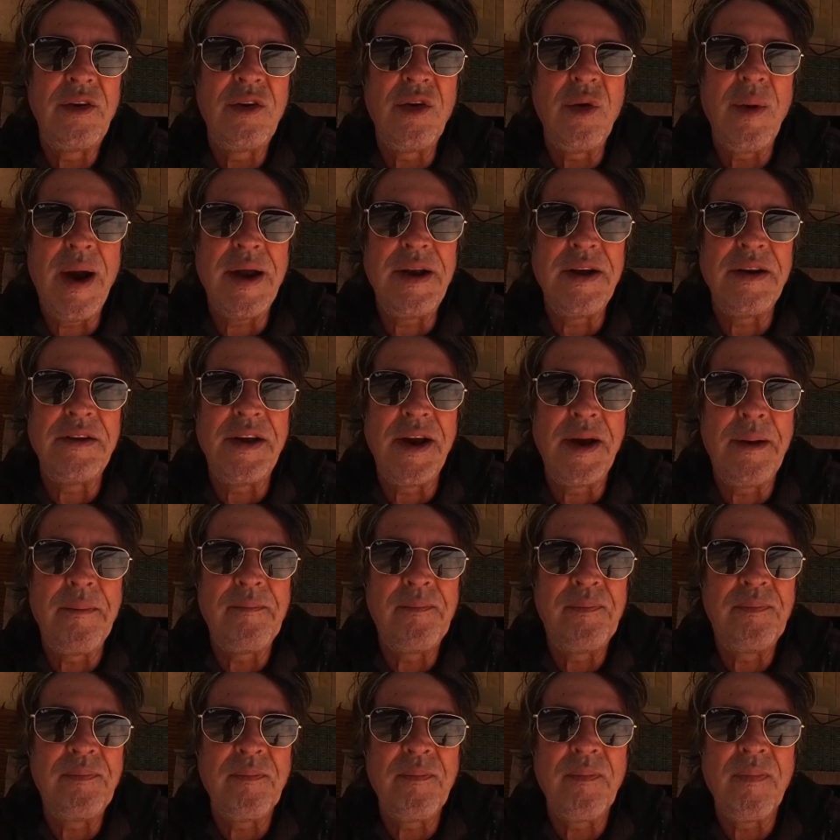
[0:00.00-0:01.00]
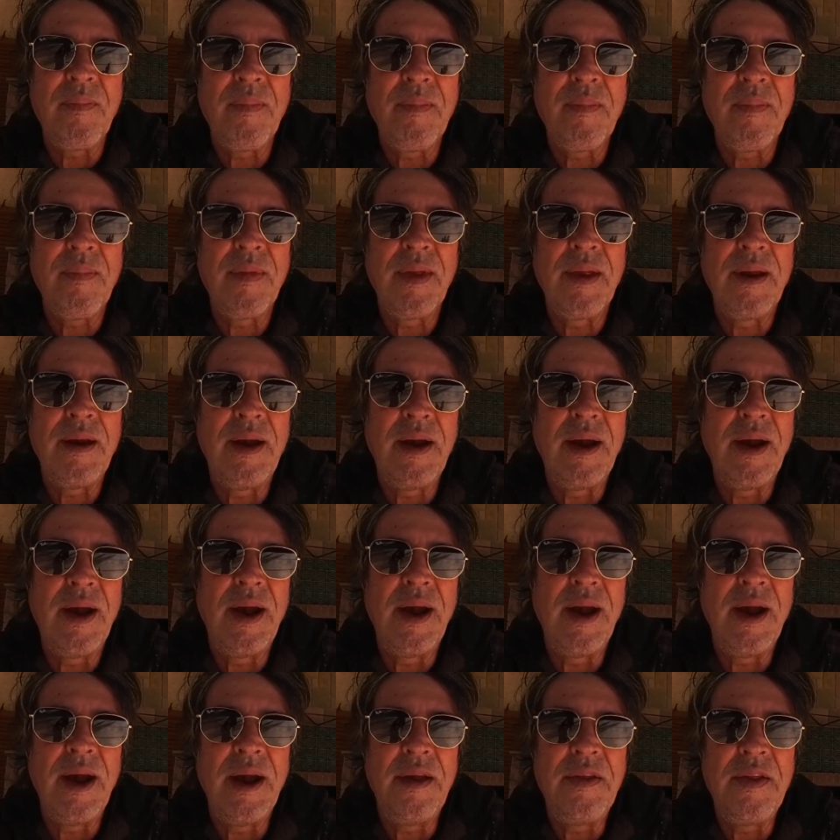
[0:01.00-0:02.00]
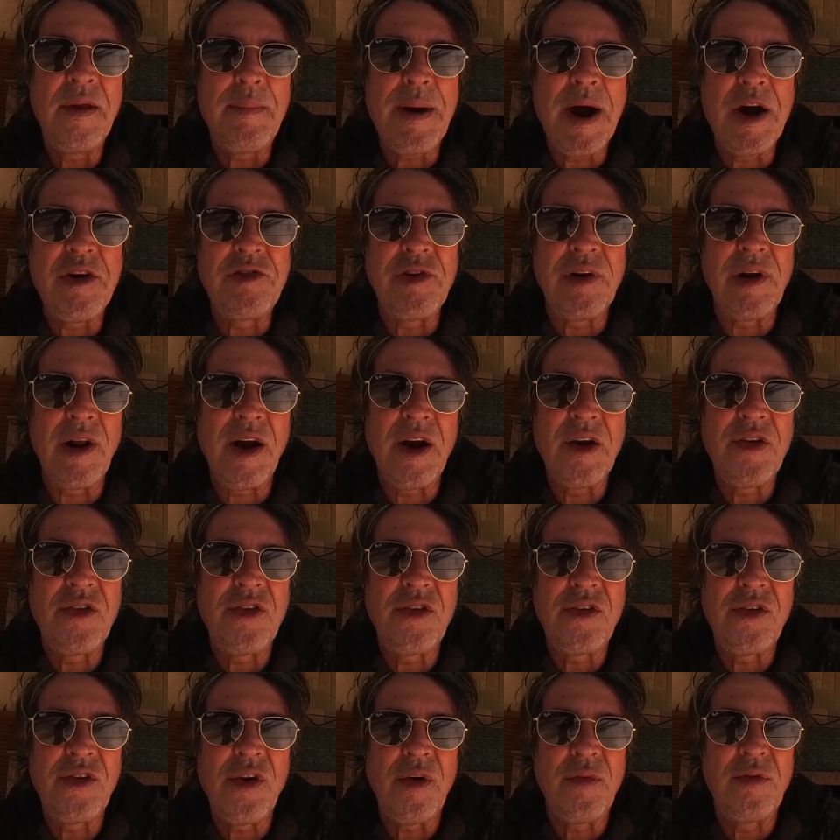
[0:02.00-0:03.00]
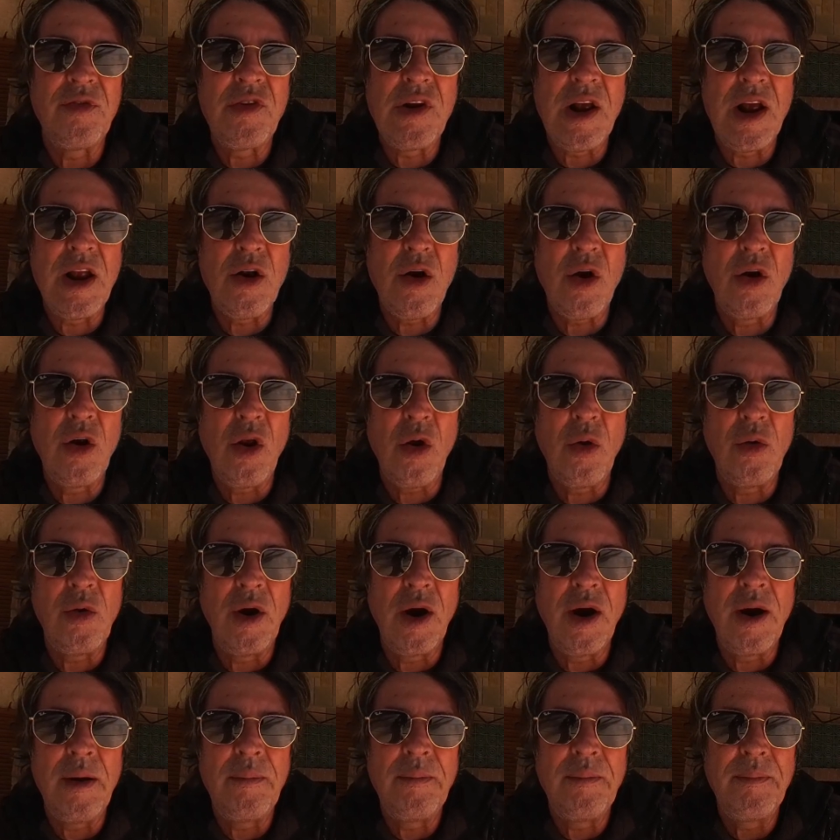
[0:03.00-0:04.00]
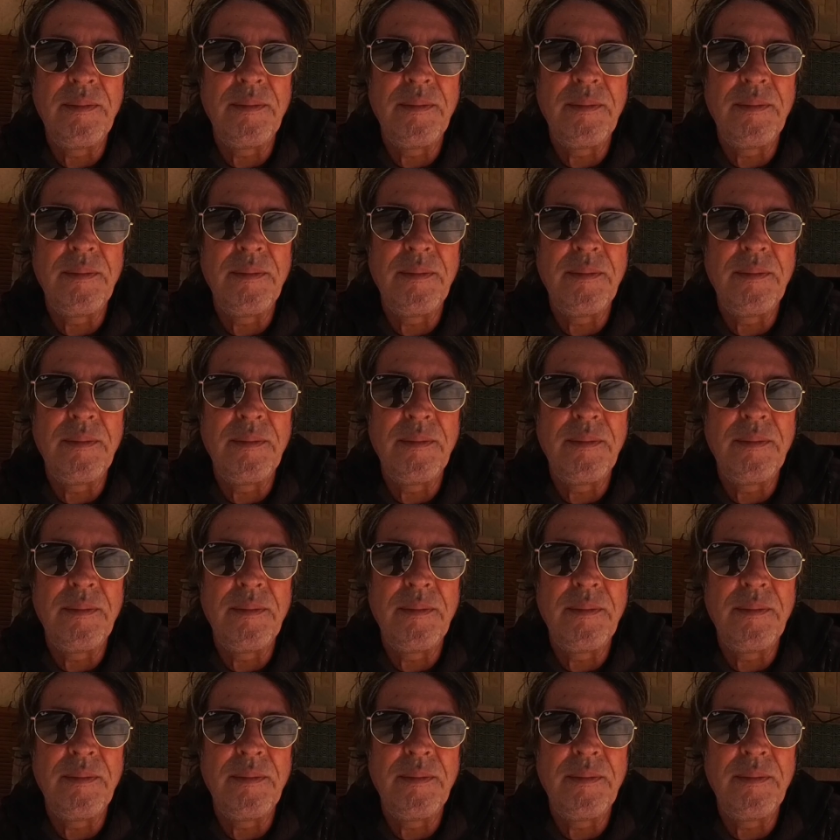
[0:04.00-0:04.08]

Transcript: to edit it, the battery lasts obviously a lot longer.